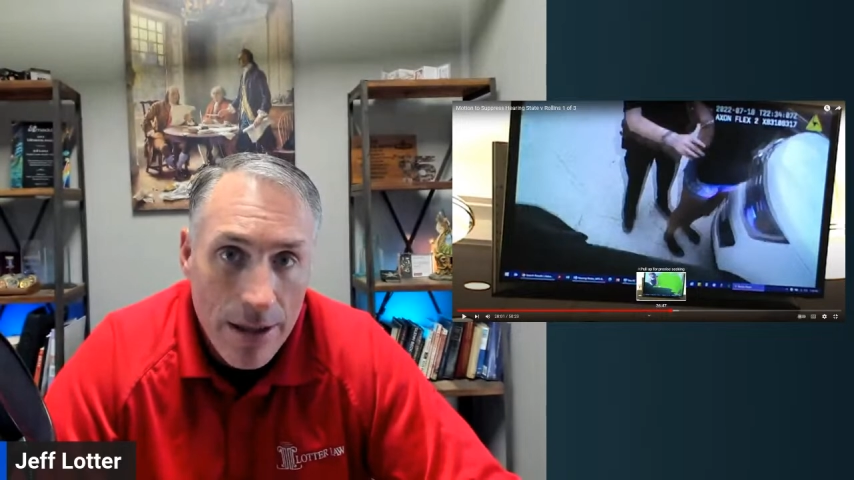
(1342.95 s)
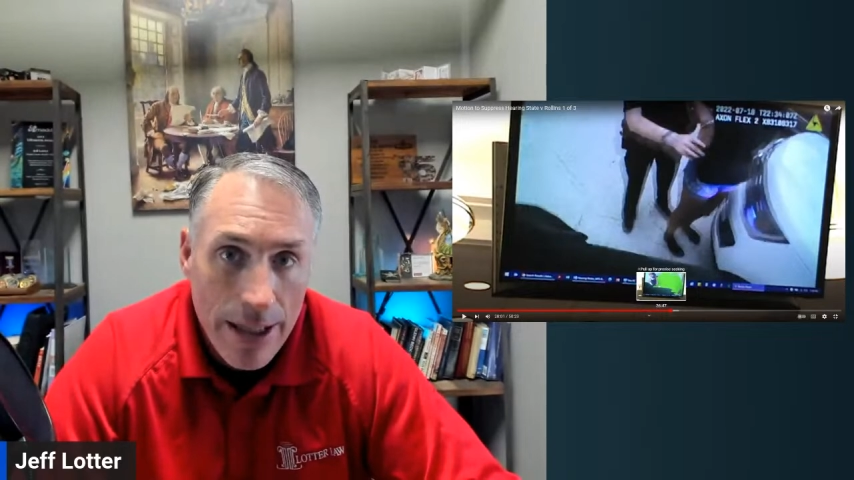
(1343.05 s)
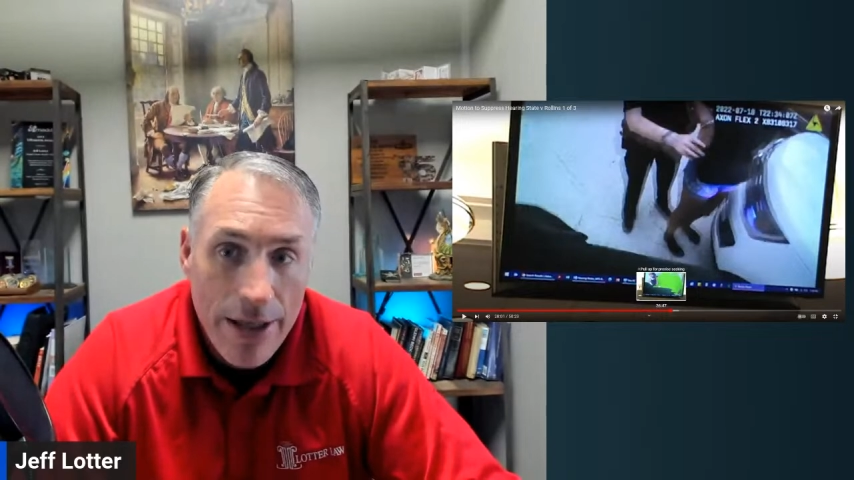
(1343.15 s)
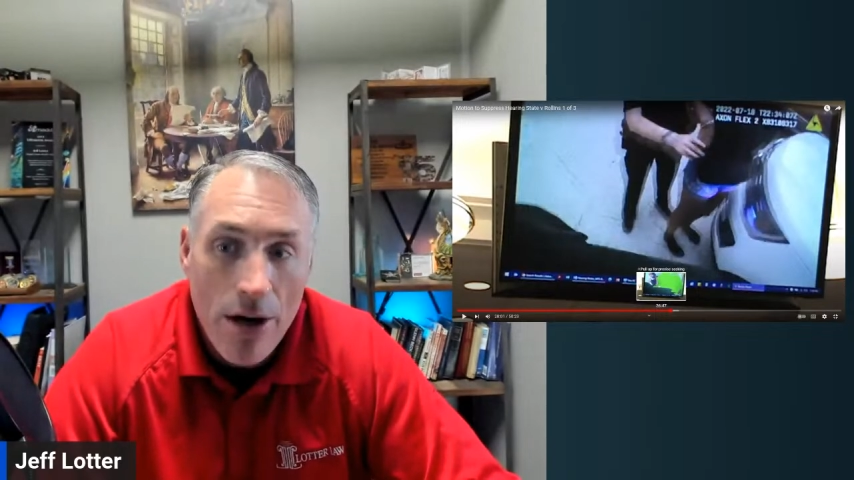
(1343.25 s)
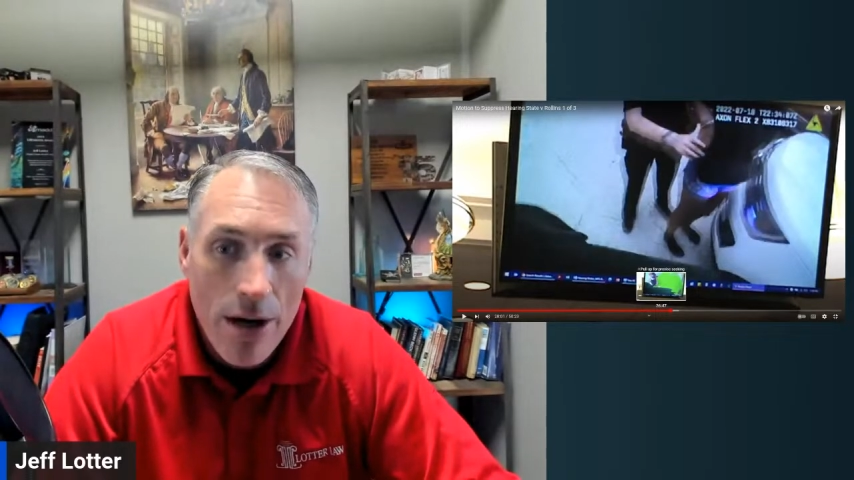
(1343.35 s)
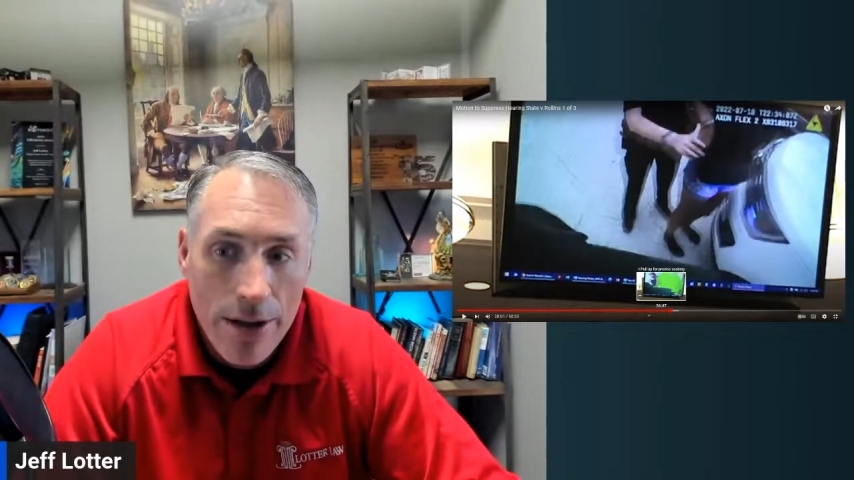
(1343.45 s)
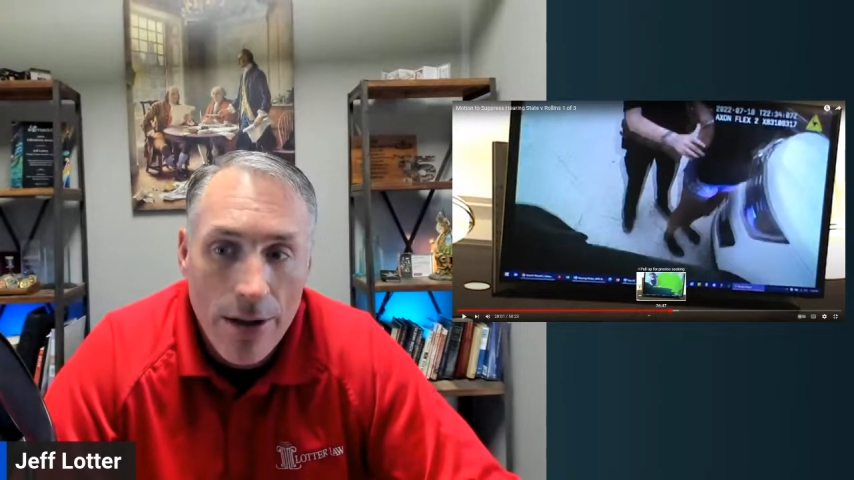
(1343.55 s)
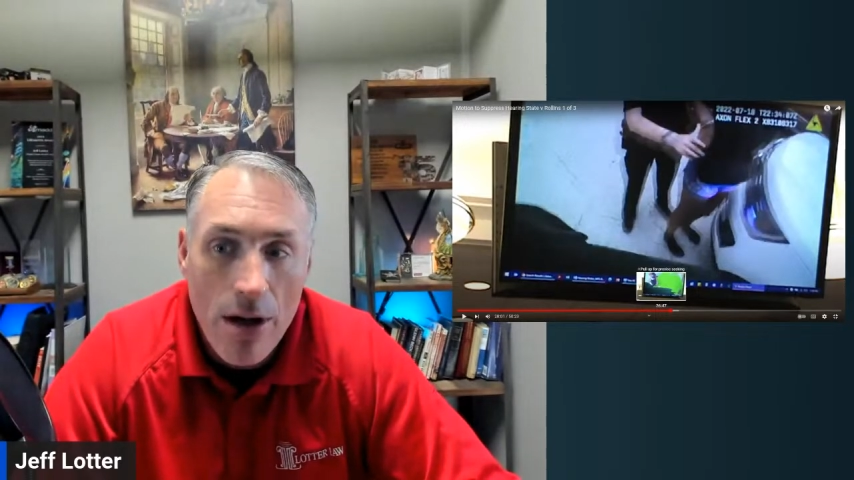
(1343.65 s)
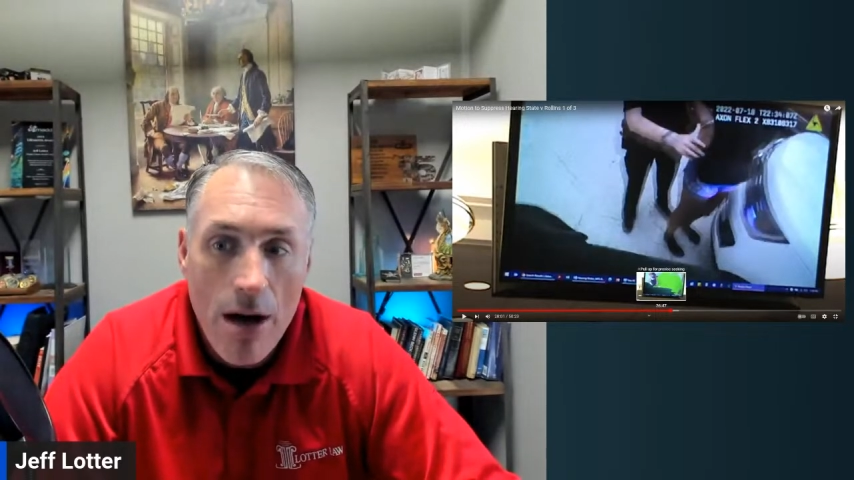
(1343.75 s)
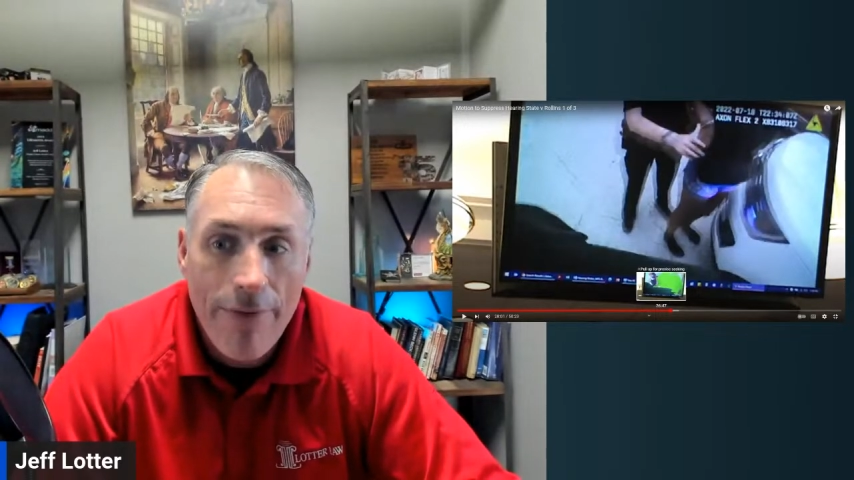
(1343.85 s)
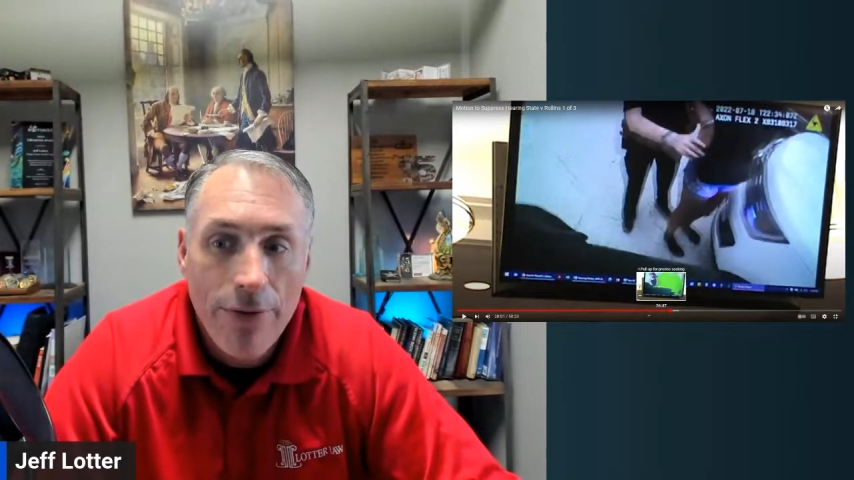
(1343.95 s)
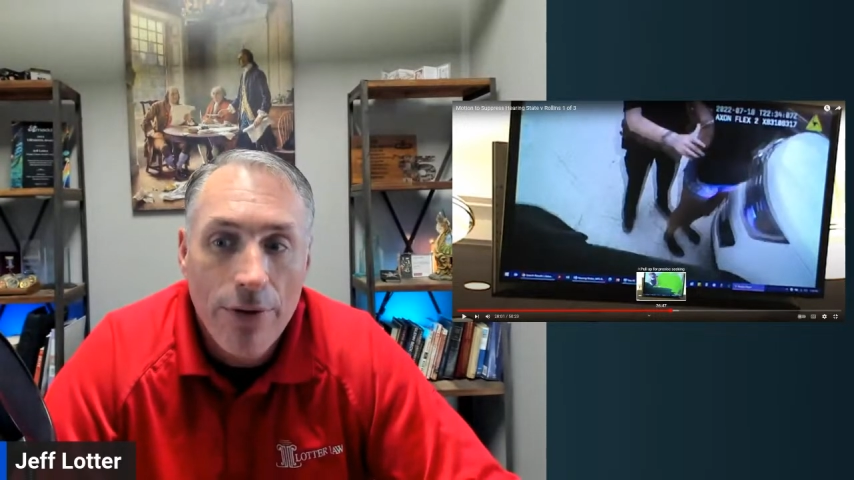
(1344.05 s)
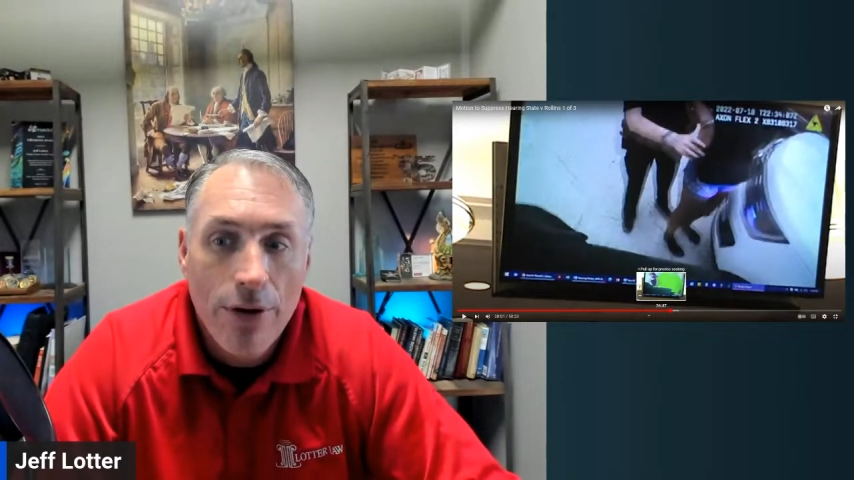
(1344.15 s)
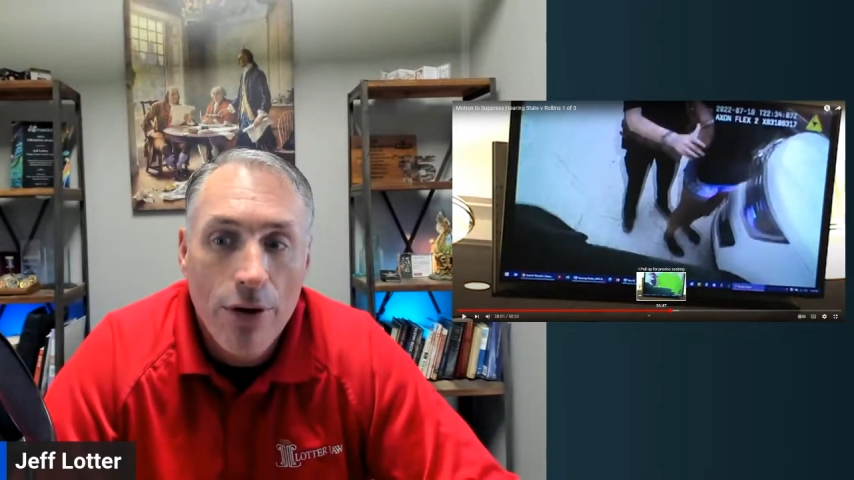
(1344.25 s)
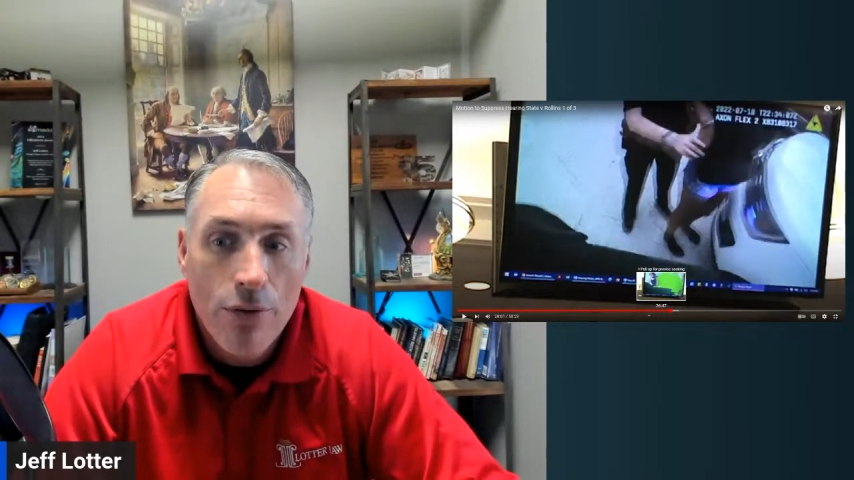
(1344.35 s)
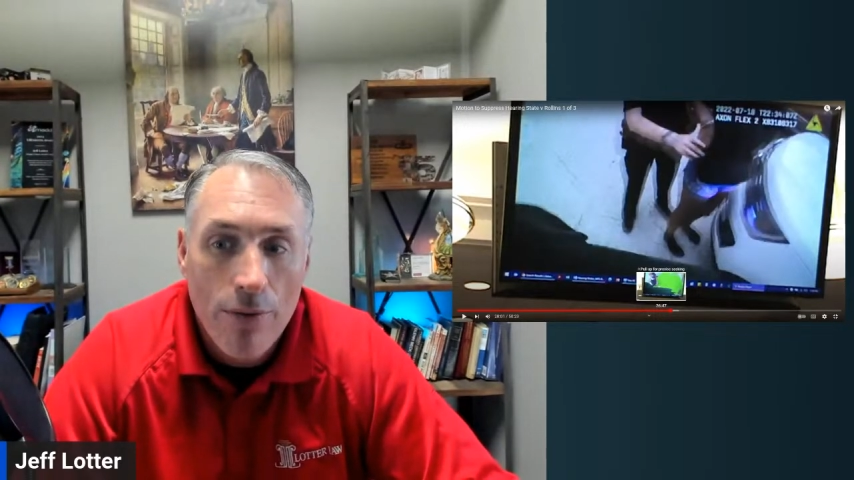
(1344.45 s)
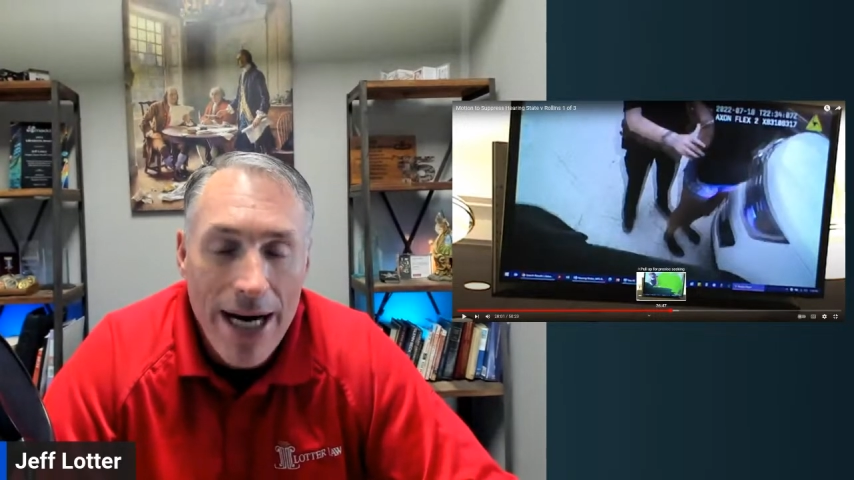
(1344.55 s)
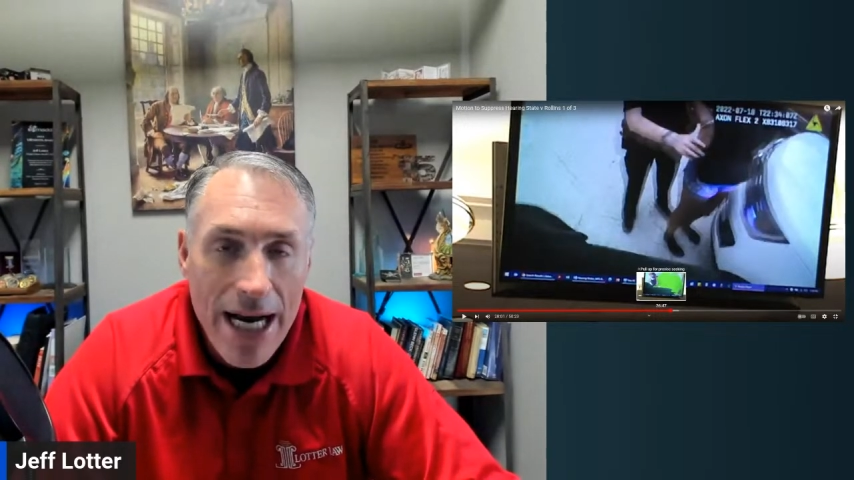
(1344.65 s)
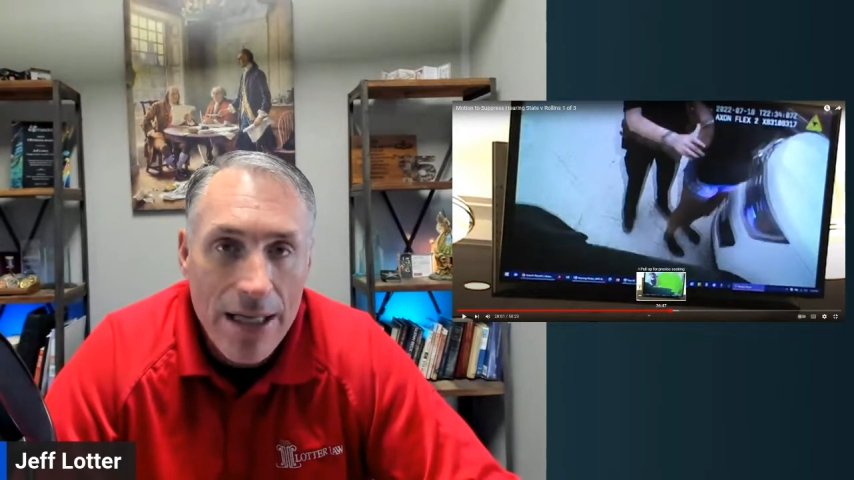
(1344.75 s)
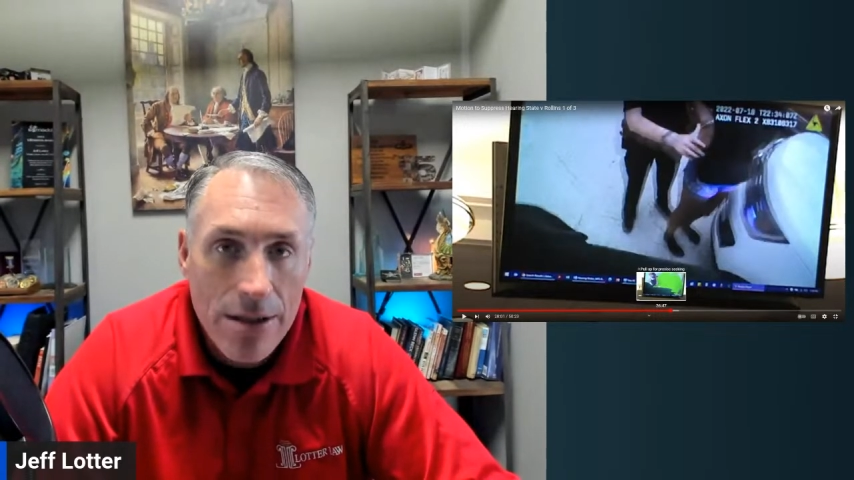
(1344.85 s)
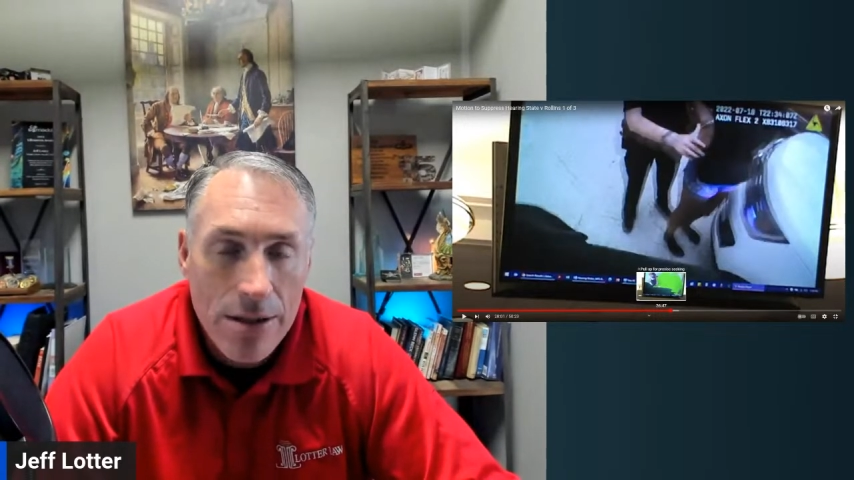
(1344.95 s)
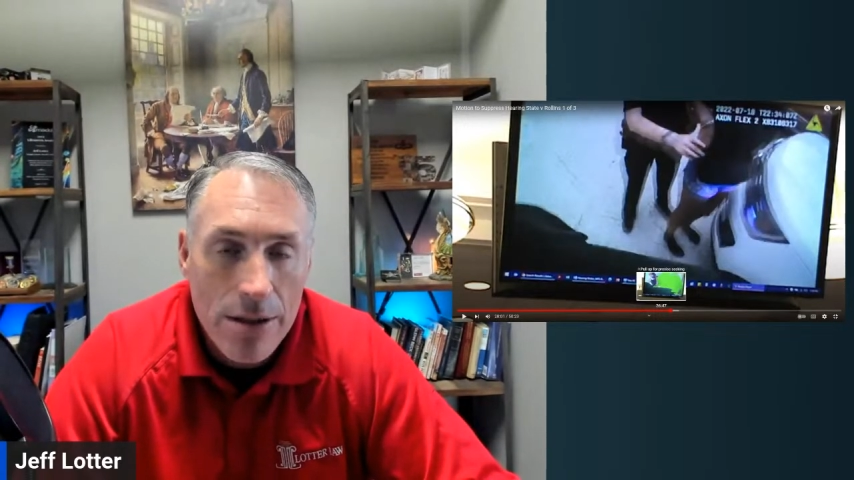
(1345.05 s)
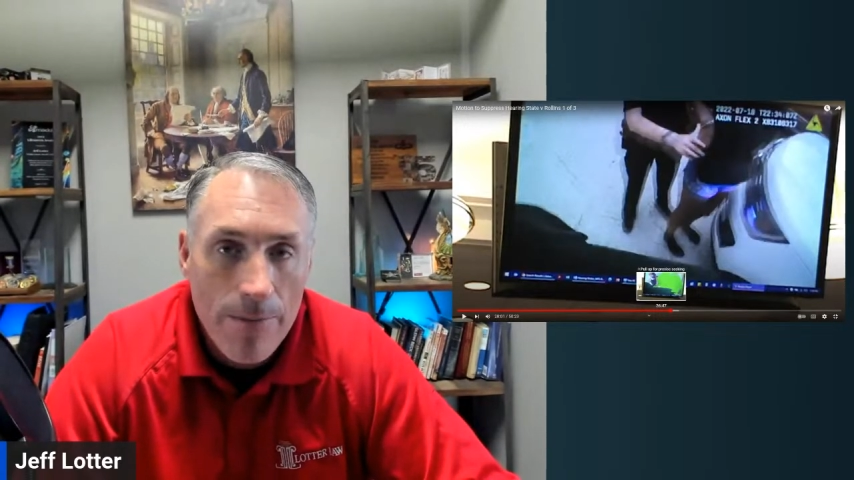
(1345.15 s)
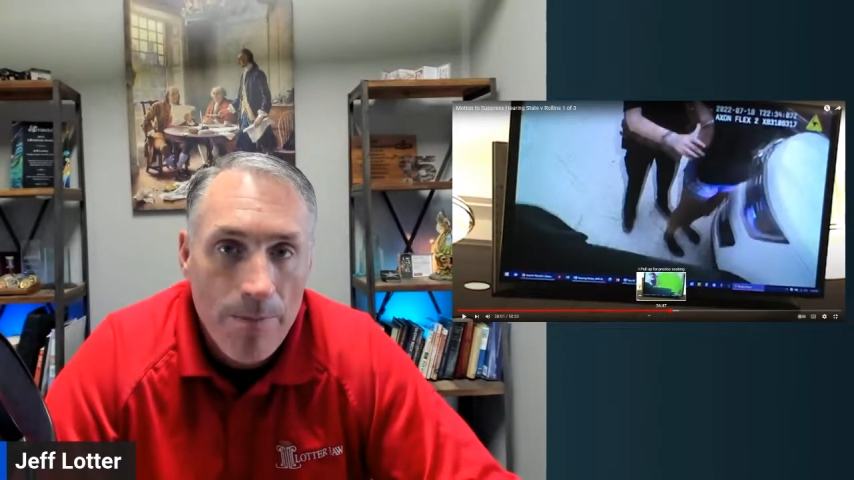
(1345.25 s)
an unlawful arrest